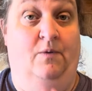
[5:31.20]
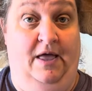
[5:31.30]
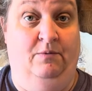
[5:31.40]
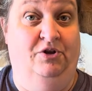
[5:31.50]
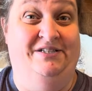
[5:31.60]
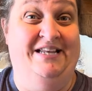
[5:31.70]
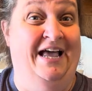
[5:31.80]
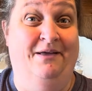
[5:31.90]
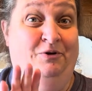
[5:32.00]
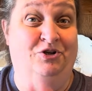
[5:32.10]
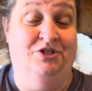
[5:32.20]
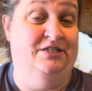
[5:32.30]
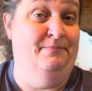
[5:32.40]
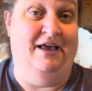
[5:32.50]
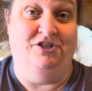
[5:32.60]
And when you stack them, you're just
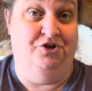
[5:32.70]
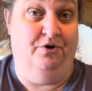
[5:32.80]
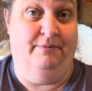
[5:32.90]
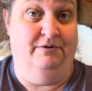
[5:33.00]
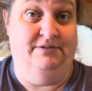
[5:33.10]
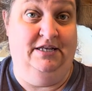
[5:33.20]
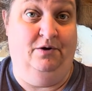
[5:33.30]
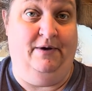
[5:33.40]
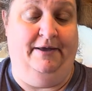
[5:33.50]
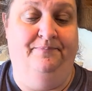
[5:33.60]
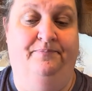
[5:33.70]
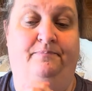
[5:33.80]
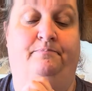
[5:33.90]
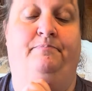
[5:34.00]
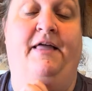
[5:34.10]
smashing your bows anyway.
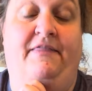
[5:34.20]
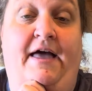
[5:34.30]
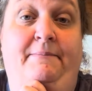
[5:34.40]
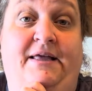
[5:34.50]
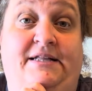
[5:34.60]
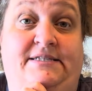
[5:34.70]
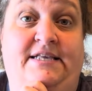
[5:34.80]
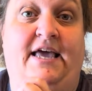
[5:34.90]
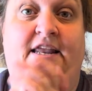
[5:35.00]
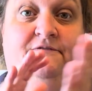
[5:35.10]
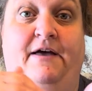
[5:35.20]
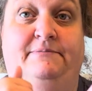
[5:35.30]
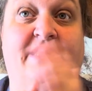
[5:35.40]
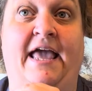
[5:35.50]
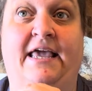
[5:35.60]
Now, that being said, if I'm
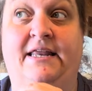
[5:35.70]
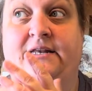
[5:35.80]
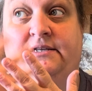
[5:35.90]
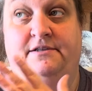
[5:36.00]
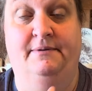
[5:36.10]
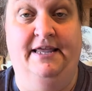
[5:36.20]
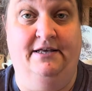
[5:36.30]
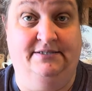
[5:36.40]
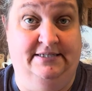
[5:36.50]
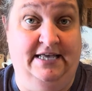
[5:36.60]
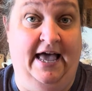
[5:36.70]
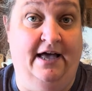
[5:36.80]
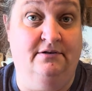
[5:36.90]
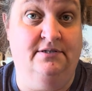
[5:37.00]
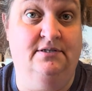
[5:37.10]
taking it to somebody else's
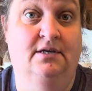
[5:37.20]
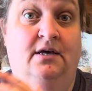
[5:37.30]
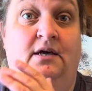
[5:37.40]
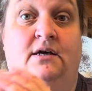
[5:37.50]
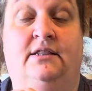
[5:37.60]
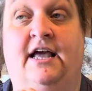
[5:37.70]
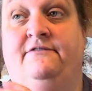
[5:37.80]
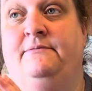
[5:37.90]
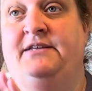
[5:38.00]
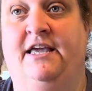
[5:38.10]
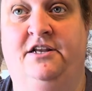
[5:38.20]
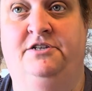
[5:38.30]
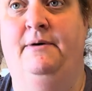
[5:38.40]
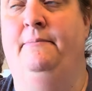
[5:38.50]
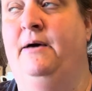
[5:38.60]
house, like if I'm taking it to
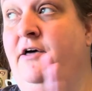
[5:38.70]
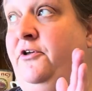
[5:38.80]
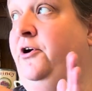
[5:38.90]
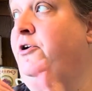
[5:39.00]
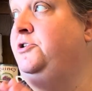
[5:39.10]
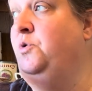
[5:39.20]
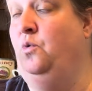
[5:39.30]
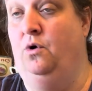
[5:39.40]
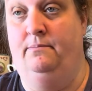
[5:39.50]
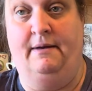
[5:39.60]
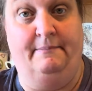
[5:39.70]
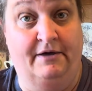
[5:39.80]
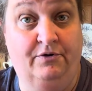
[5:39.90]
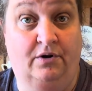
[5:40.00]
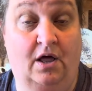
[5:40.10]
my mother's or my
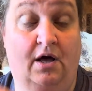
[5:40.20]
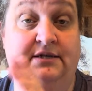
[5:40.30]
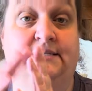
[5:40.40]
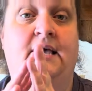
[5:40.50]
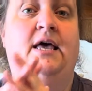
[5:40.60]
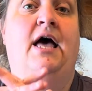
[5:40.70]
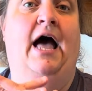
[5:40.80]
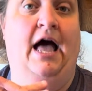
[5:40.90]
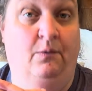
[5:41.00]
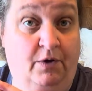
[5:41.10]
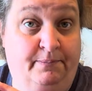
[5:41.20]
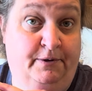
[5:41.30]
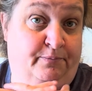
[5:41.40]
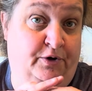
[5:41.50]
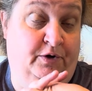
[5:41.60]
mother-in-law's, I will
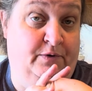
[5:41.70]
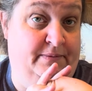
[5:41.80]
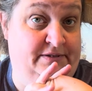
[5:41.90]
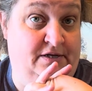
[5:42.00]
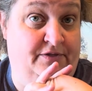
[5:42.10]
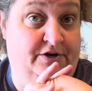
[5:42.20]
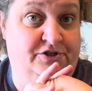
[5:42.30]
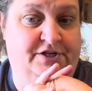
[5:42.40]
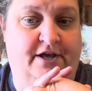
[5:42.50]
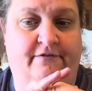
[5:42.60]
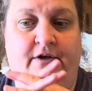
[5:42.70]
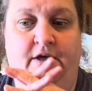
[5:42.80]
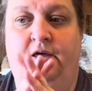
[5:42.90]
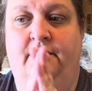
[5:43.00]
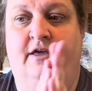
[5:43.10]
put pretty ribbons on their stuff.
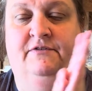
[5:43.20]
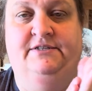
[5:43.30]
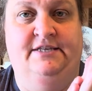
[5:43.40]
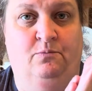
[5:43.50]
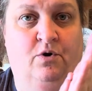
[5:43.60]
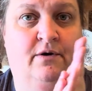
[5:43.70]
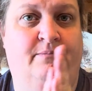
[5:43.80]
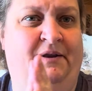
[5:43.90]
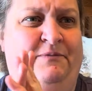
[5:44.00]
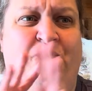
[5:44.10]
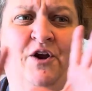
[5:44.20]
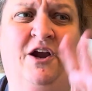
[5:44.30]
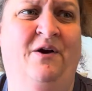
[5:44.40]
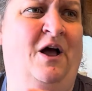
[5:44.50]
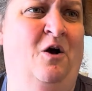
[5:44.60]
If it's somewhere, but if we're
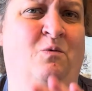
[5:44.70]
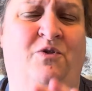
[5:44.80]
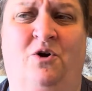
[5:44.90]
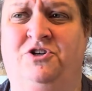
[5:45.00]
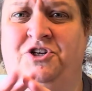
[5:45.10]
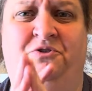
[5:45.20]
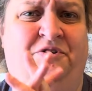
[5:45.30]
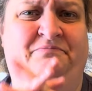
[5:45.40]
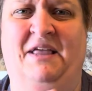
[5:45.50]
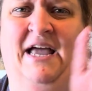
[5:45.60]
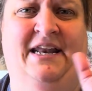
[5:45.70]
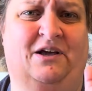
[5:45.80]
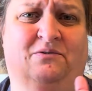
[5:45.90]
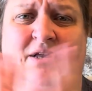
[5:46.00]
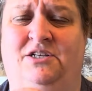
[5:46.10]
here at home with our children, I
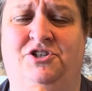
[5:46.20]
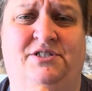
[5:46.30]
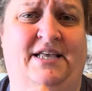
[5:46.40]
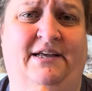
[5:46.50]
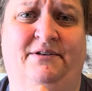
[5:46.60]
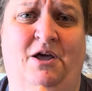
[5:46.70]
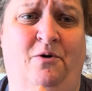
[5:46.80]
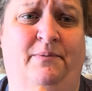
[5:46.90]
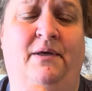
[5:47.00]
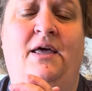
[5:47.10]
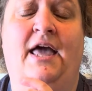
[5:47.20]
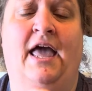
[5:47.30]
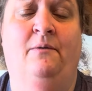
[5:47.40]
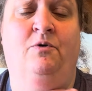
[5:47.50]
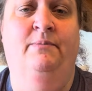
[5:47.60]
don't. It's just like, nope.
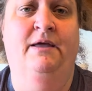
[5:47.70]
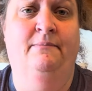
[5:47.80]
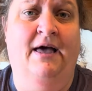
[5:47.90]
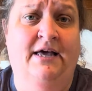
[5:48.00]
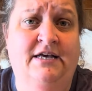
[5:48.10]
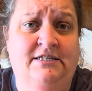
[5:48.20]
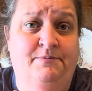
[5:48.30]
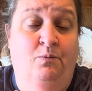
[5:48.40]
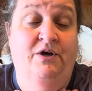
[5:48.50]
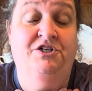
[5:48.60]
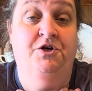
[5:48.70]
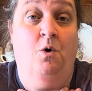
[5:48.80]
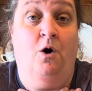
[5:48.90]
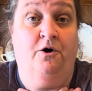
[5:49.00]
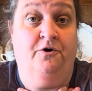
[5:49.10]
And when me and my husband, we do
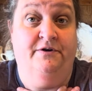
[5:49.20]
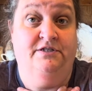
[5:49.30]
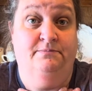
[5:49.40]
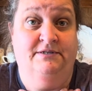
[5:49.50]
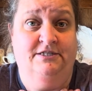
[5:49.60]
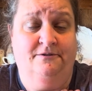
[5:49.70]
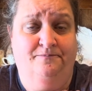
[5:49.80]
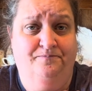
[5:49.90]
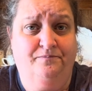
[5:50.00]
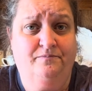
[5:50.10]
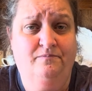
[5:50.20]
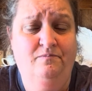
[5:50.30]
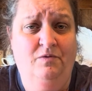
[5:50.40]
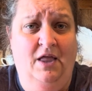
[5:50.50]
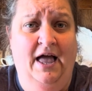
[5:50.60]
our Christmas,
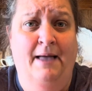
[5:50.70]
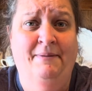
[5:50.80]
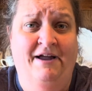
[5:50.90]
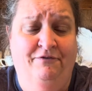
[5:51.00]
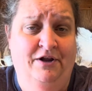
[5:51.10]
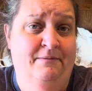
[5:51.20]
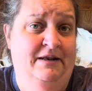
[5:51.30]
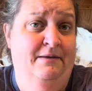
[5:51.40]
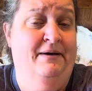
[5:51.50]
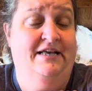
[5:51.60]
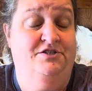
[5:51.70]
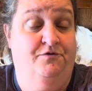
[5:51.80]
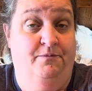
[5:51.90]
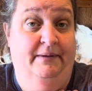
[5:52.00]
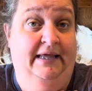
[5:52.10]
I buy for him and he buys
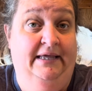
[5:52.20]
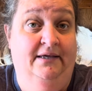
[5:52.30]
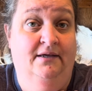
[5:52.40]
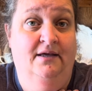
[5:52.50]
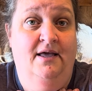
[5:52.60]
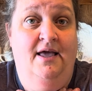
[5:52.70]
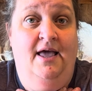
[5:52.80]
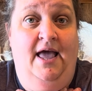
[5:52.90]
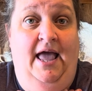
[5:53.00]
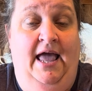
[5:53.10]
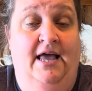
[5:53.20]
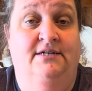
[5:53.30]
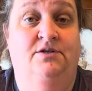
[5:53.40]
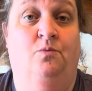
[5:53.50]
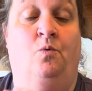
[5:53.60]
for me.
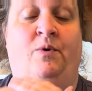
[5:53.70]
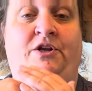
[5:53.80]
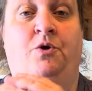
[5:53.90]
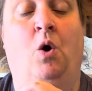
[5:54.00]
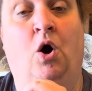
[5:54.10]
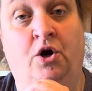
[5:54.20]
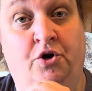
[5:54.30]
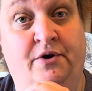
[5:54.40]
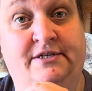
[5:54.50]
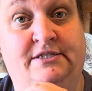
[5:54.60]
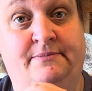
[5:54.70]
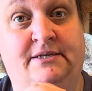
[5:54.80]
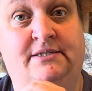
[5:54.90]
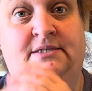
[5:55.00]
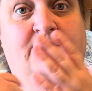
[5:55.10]
And when we do our
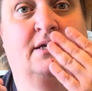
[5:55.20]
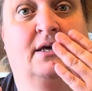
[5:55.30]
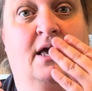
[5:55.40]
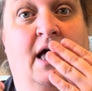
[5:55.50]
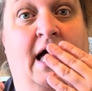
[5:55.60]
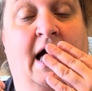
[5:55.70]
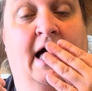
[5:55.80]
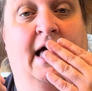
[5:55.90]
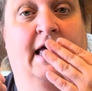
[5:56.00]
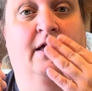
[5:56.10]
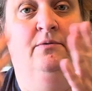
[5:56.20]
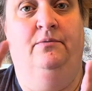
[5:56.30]
Christmas, I